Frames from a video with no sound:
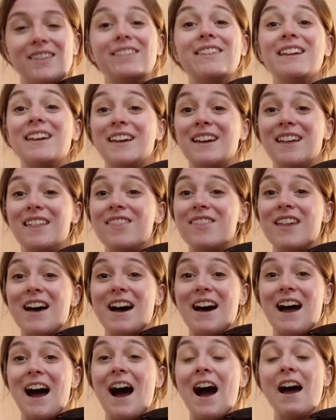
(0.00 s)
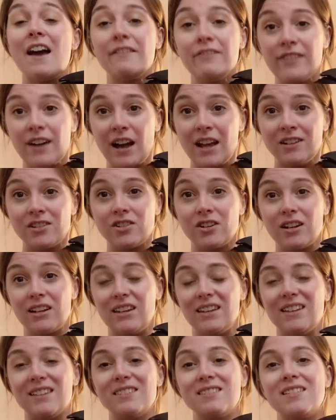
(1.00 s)
thing that I find
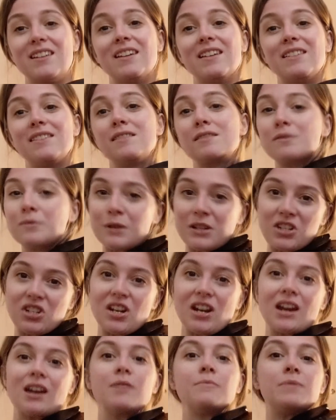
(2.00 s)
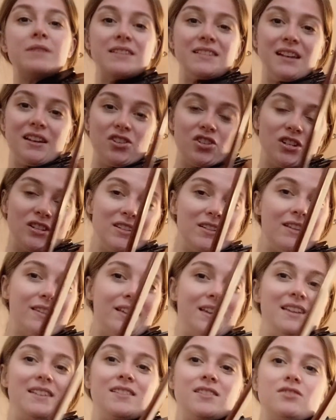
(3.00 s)
trickiest is switching positions on
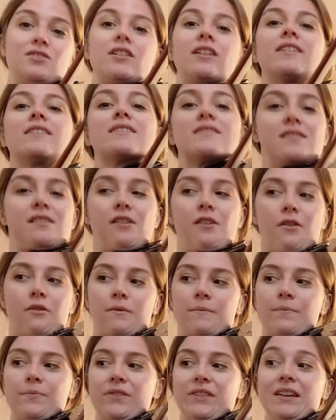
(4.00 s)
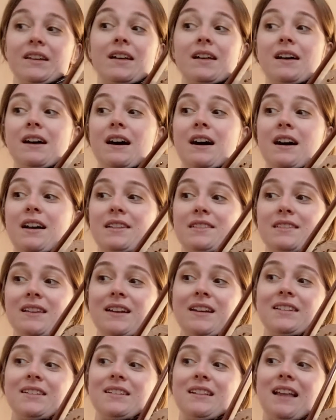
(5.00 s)
the E string. So the
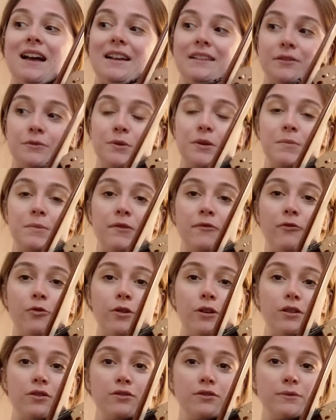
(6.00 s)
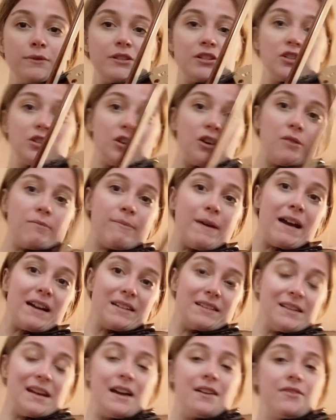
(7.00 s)
second to last one before you switch to go
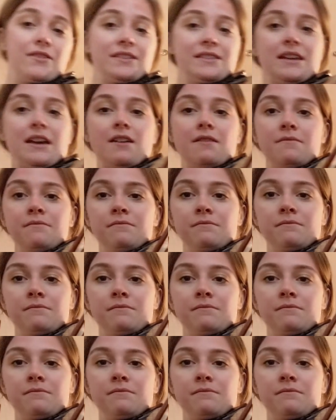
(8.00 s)
back down the scale.